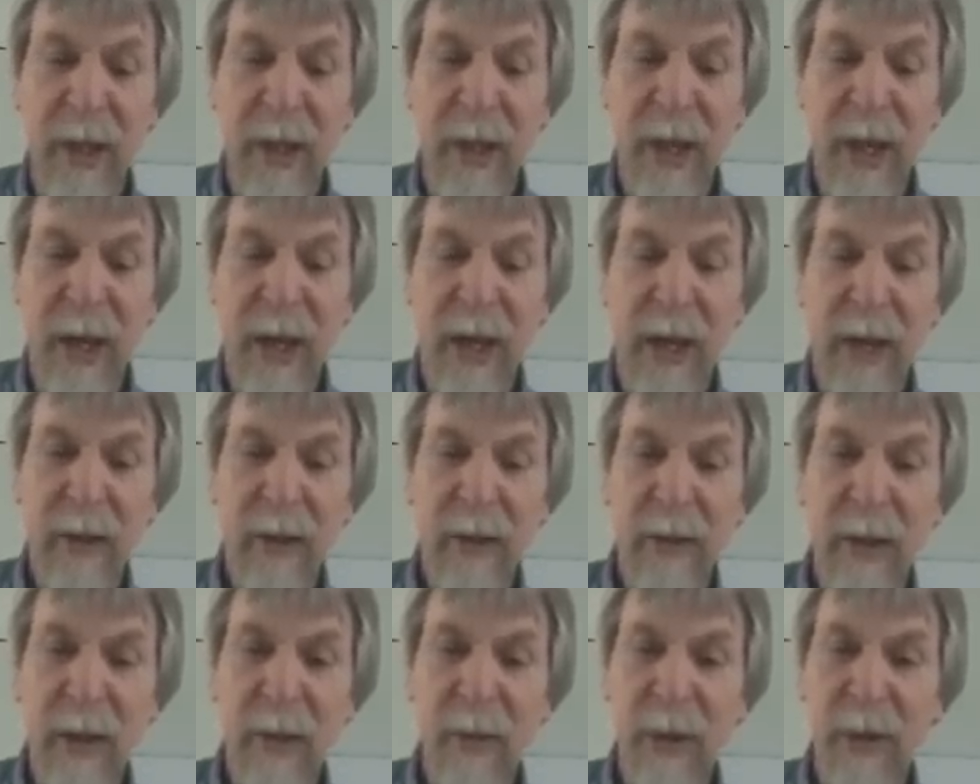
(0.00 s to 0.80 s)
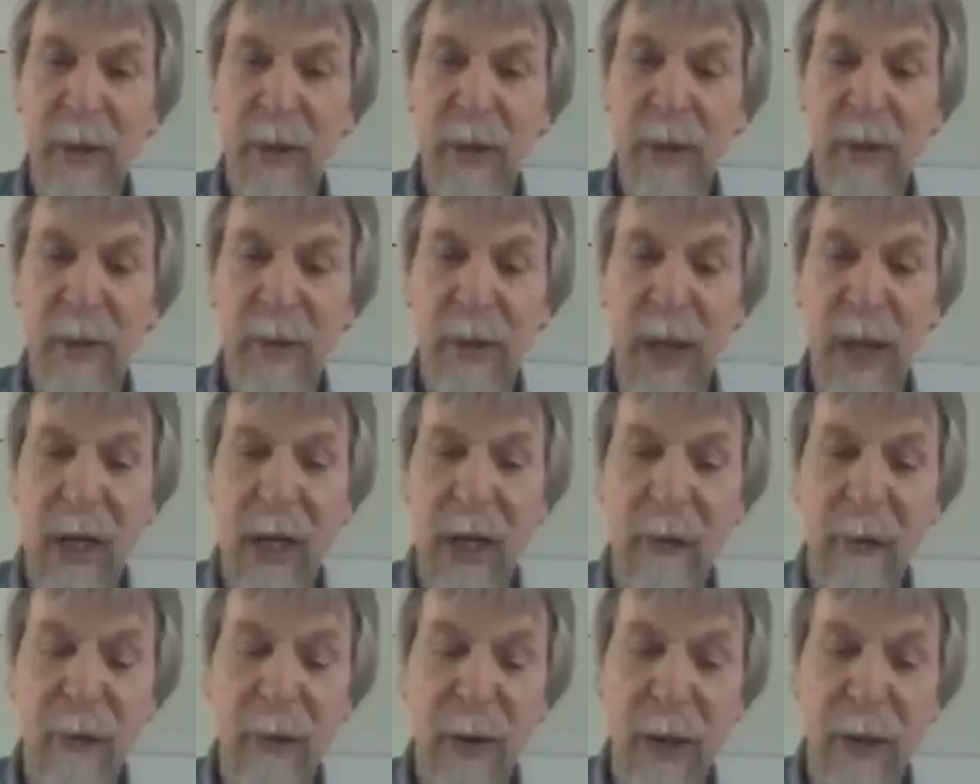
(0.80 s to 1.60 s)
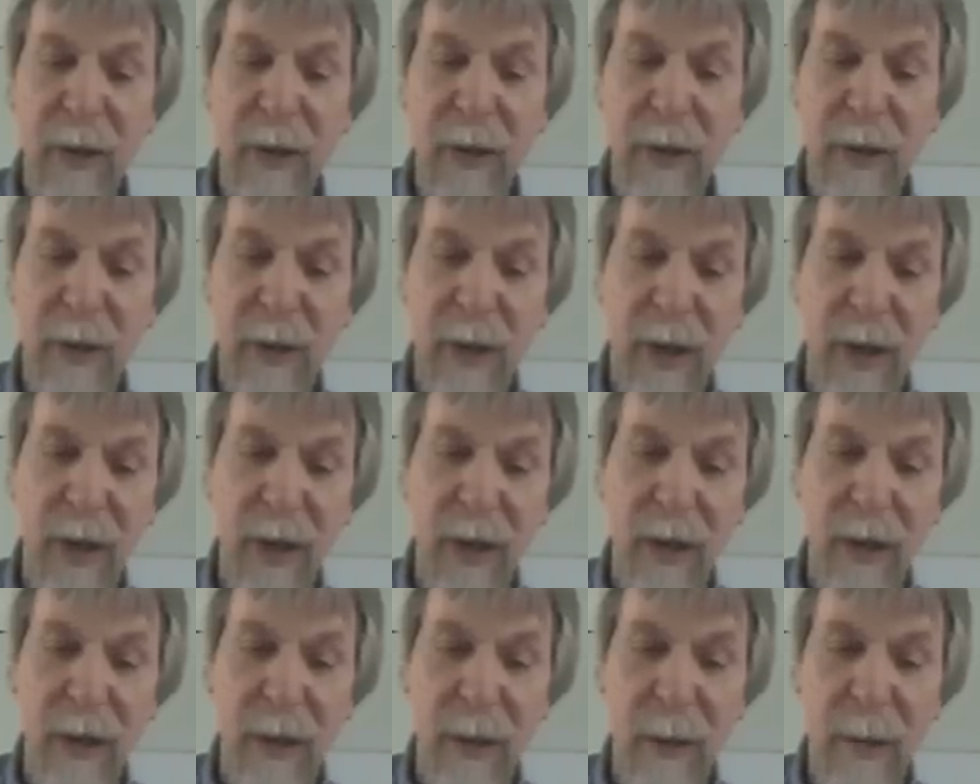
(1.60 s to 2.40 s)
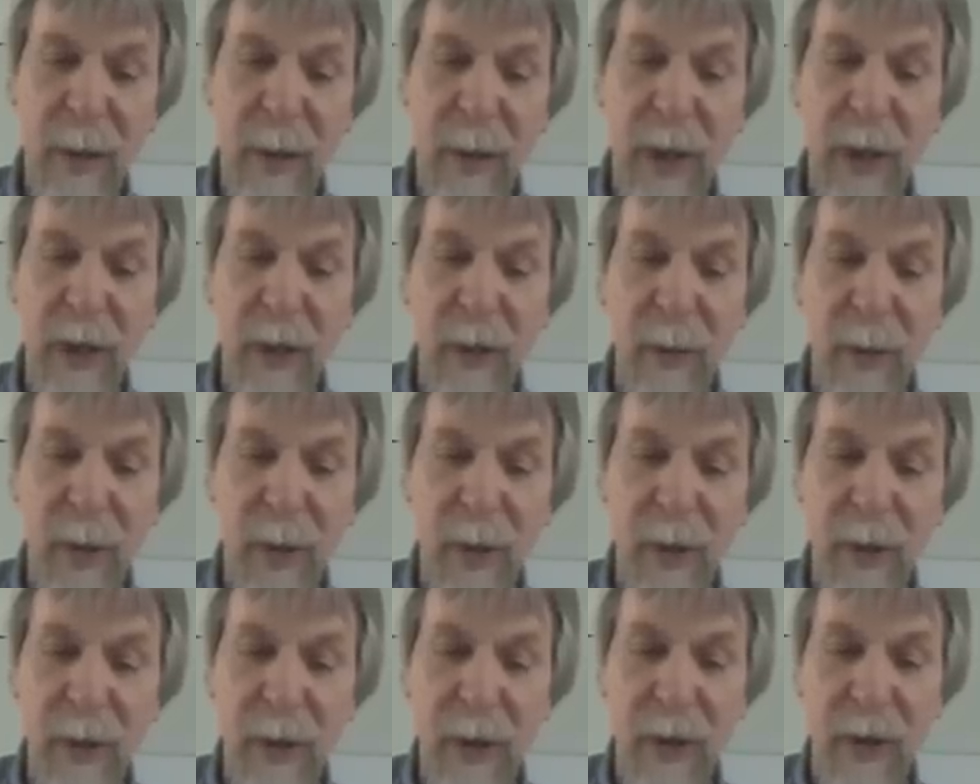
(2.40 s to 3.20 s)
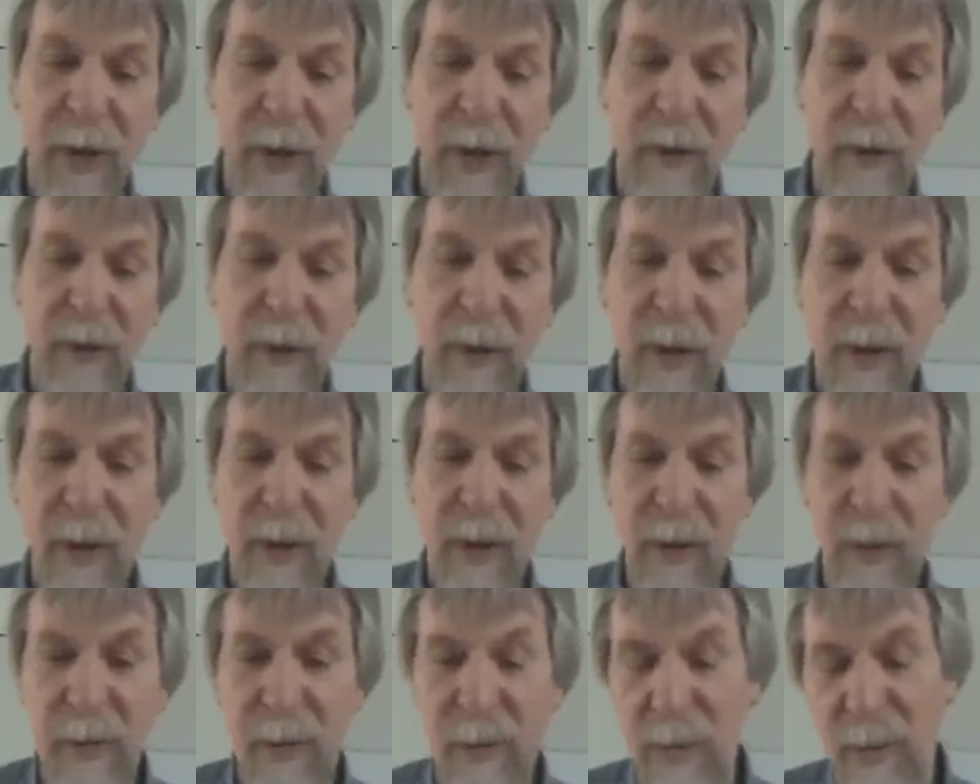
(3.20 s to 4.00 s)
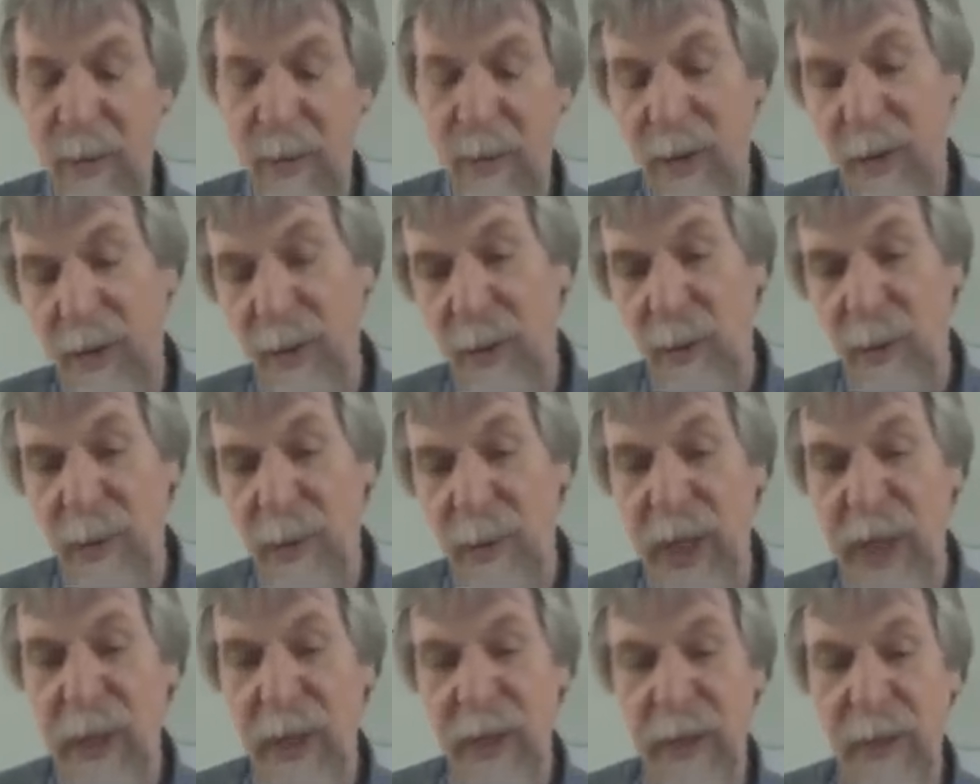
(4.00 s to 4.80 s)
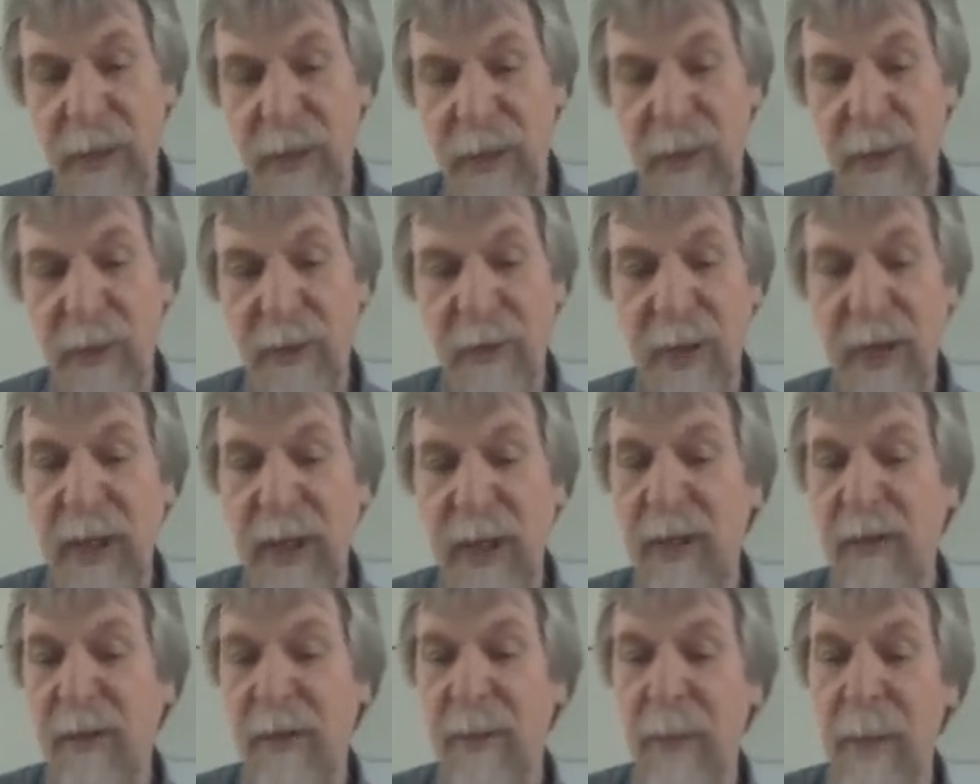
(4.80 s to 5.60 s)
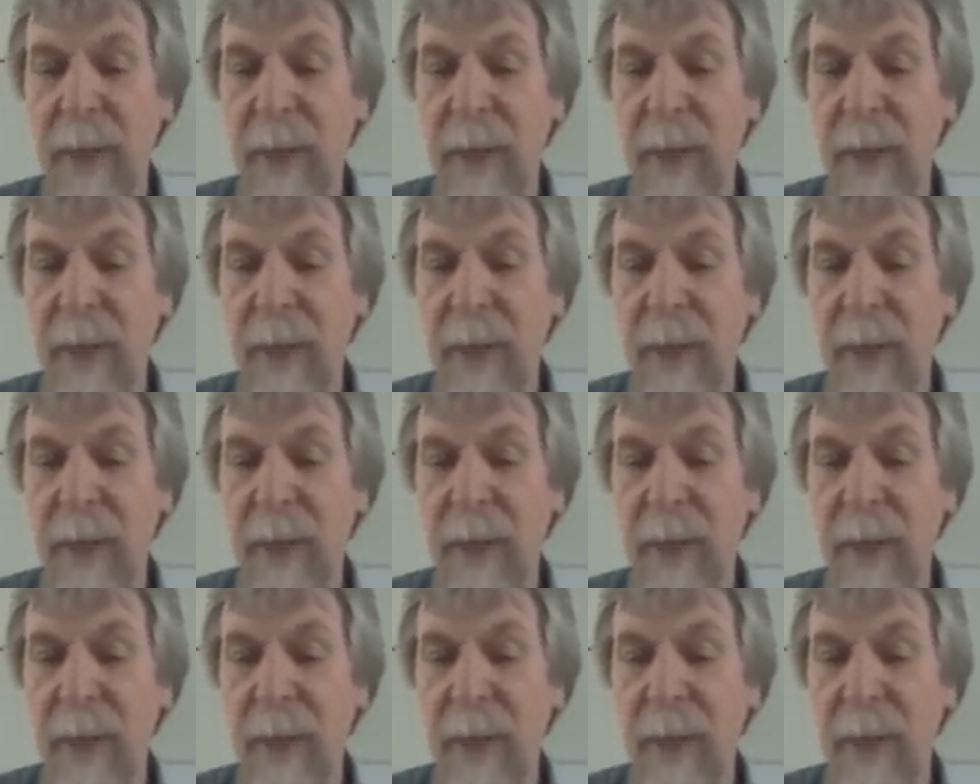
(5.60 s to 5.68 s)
and then we don't have very dependable numerical results,